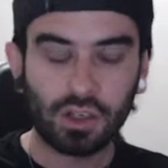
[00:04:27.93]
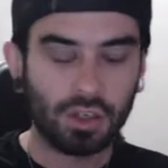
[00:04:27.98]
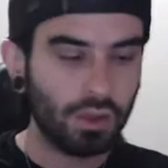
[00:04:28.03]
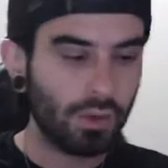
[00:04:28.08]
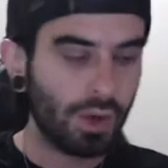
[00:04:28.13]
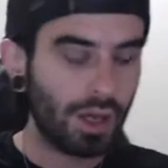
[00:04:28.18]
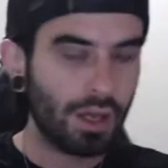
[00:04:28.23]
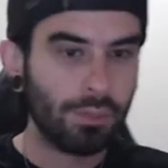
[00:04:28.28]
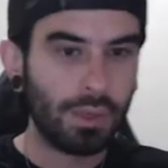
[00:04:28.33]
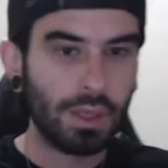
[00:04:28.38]
You
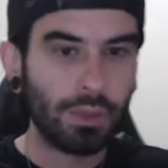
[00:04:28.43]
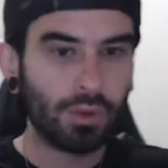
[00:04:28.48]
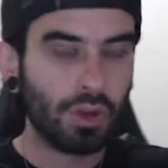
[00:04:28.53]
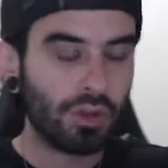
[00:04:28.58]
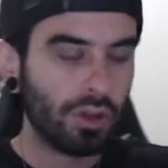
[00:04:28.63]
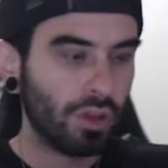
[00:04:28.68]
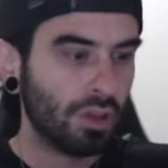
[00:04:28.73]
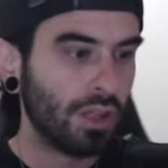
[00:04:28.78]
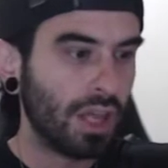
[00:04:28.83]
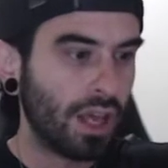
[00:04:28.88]
had people
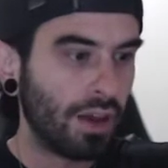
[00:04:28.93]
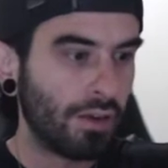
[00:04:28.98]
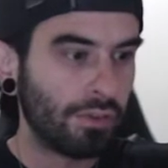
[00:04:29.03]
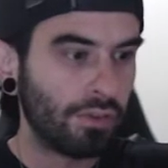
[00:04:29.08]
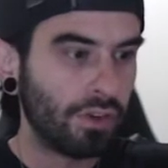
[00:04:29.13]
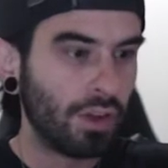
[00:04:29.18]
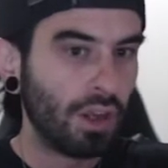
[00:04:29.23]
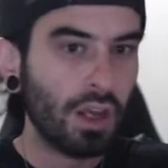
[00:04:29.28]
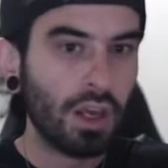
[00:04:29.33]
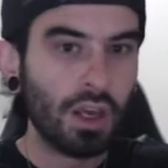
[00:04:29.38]
on the
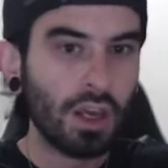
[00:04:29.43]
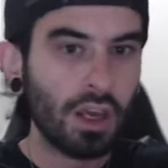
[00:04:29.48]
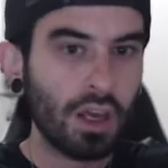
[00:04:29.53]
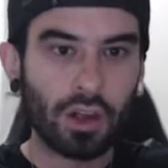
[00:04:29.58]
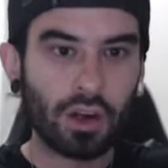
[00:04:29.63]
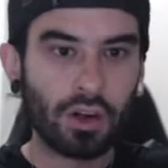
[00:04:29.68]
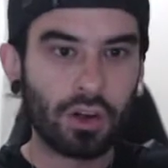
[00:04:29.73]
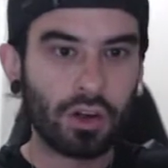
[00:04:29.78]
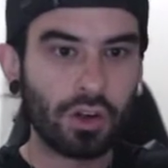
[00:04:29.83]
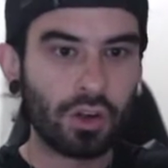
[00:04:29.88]
left
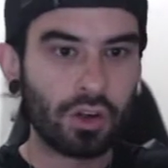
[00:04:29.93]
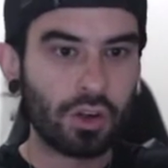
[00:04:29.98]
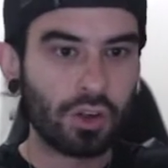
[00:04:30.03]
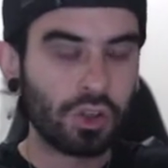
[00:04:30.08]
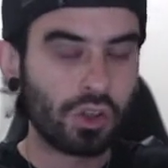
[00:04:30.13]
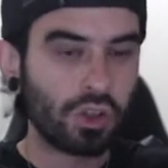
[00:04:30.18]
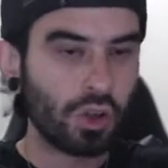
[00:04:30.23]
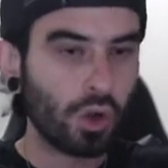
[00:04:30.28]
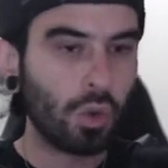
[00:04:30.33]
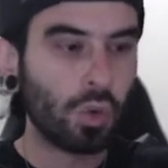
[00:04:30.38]
that are
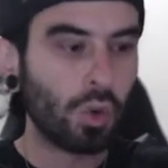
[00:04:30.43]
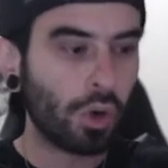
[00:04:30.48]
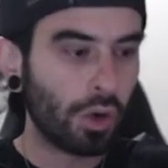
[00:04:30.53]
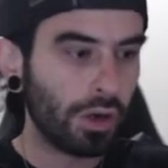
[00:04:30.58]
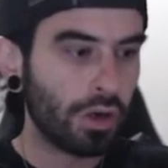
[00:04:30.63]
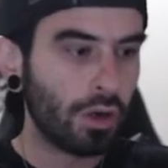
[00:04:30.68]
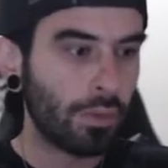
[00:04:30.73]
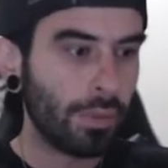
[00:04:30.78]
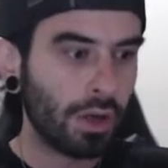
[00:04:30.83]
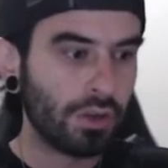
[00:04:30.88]
so
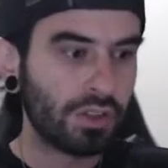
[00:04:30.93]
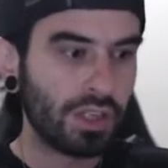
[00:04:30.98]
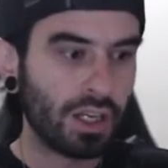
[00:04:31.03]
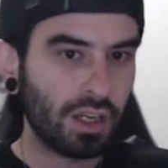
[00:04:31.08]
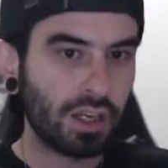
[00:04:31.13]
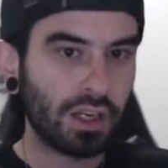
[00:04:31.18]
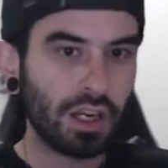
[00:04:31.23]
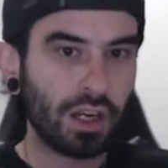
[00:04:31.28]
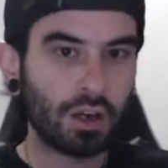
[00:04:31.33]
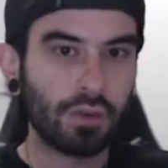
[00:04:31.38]
worried about
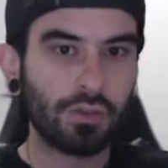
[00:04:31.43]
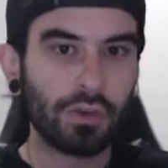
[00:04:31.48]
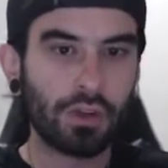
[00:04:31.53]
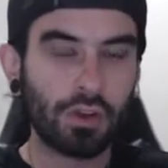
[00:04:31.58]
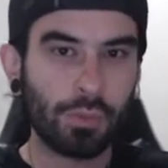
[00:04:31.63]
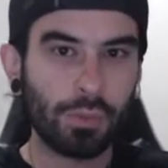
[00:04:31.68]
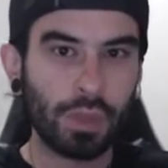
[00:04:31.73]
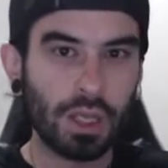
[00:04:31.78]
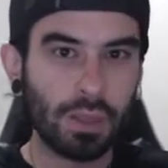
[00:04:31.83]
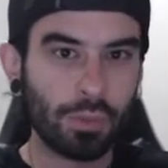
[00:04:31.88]
taking care of
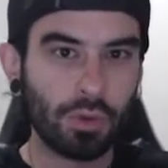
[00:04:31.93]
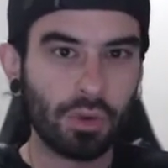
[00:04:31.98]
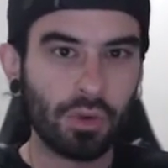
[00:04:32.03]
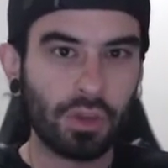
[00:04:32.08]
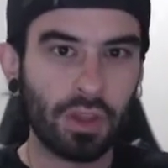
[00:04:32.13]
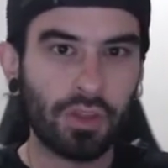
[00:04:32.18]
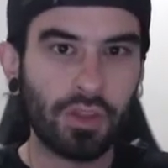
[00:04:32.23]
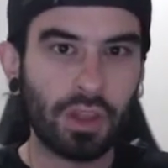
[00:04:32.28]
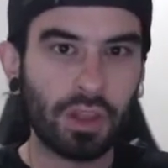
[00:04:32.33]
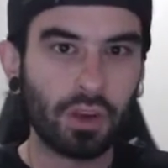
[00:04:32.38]
other people
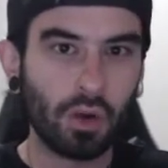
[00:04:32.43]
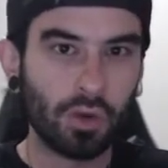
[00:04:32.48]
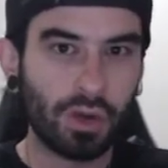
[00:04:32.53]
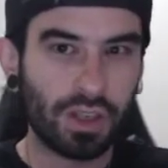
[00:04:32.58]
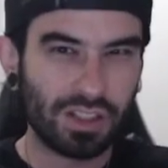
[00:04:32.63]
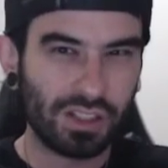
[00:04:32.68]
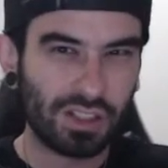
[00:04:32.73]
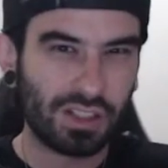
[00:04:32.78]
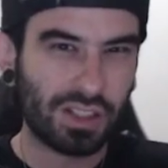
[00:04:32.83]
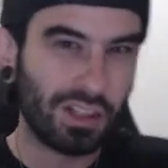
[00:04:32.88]
that they don't
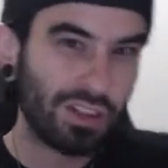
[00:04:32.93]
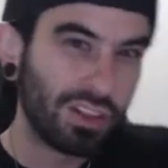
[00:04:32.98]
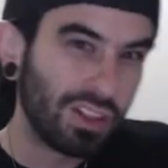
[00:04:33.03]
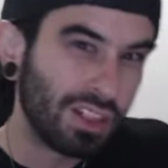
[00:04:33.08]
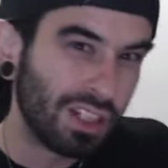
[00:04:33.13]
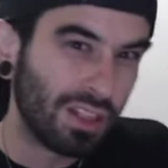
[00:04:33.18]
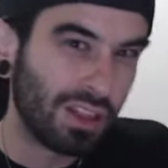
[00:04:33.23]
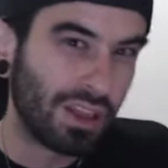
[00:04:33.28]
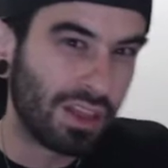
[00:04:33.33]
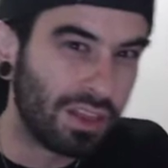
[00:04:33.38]

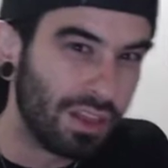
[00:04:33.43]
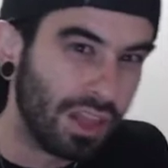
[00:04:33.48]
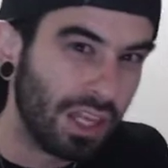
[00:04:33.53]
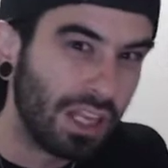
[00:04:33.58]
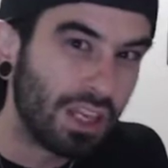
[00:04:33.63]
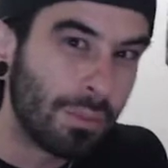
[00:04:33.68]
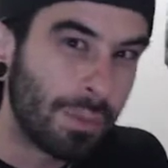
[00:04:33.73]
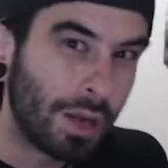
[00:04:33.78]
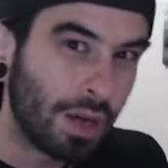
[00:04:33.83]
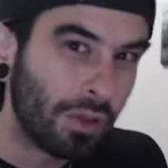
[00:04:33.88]
necessarily
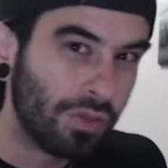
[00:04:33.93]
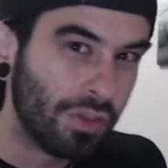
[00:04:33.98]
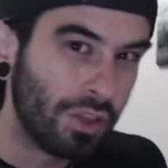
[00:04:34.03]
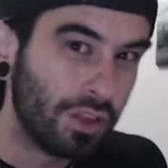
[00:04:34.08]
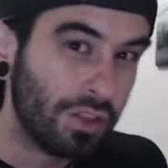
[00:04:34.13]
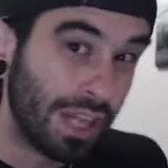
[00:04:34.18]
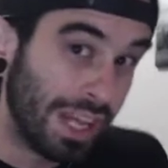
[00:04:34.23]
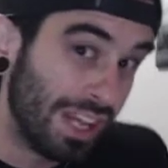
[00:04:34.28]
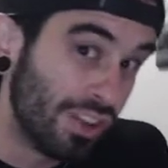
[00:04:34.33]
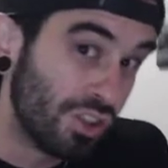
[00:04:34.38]
think about the
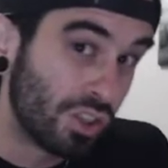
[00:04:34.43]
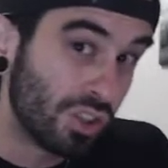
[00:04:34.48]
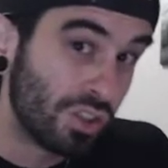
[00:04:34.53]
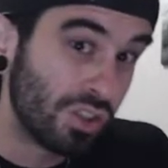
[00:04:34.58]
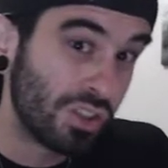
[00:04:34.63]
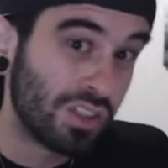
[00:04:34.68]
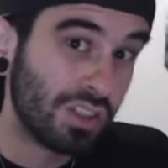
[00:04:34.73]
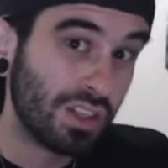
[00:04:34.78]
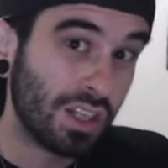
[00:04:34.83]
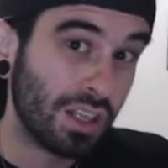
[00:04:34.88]

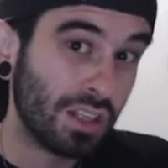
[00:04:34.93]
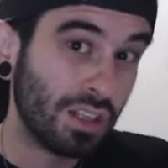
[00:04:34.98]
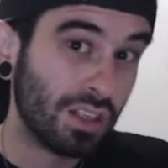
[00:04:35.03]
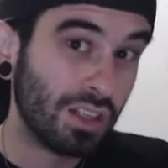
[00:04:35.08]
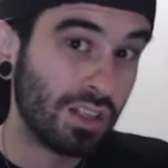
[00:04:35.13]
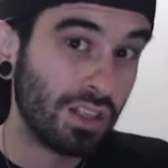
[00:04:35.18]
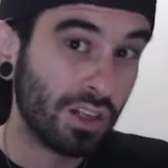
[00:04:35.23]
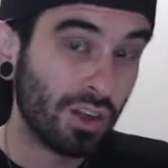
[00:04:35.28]
dangers that,